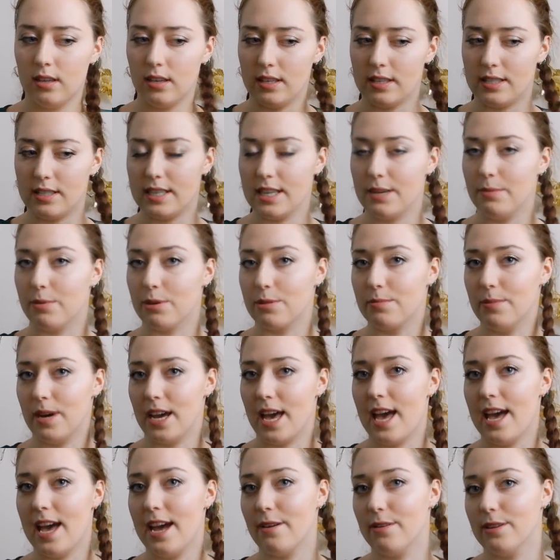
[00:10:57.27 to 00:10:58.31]
and see what
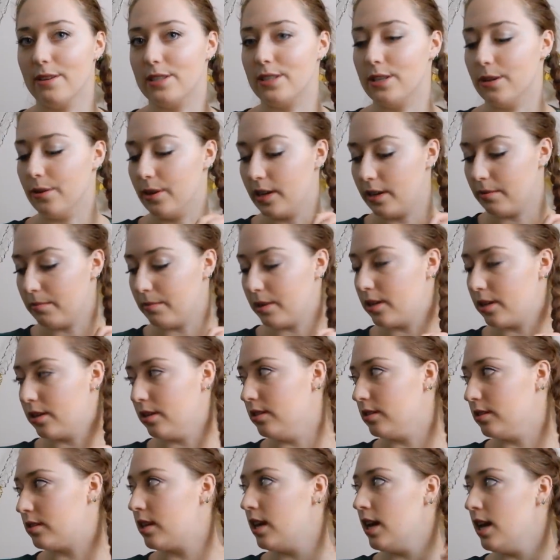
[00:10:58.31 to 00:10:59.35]
my hair is doing,
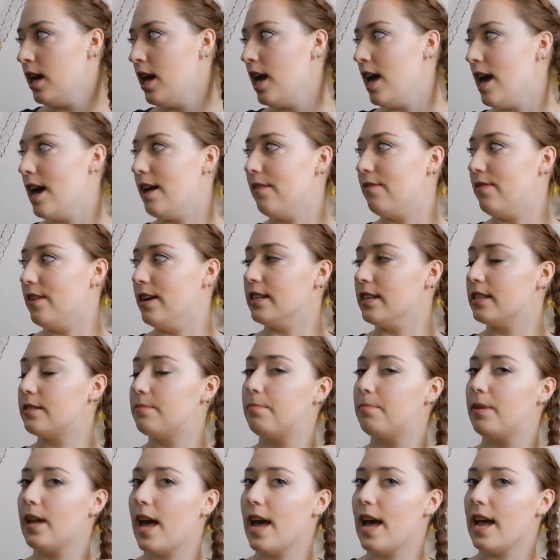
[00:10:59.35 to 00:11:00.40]
because if it's
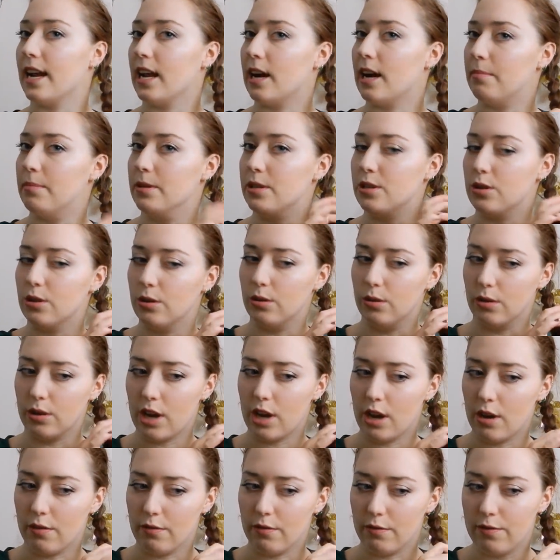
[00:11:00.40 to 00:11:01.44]
playing up at all or
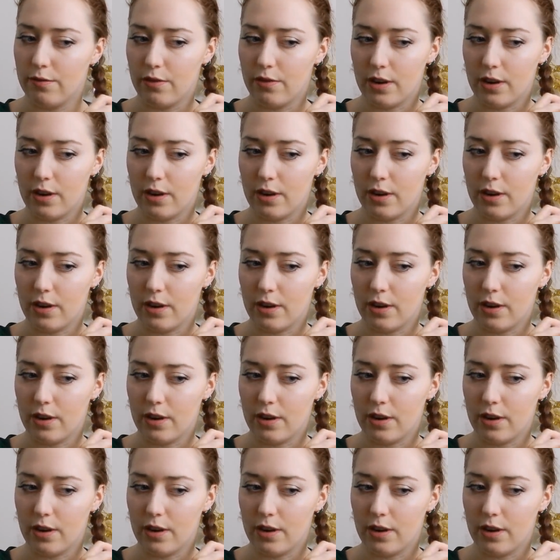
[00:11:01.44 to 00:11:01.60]
going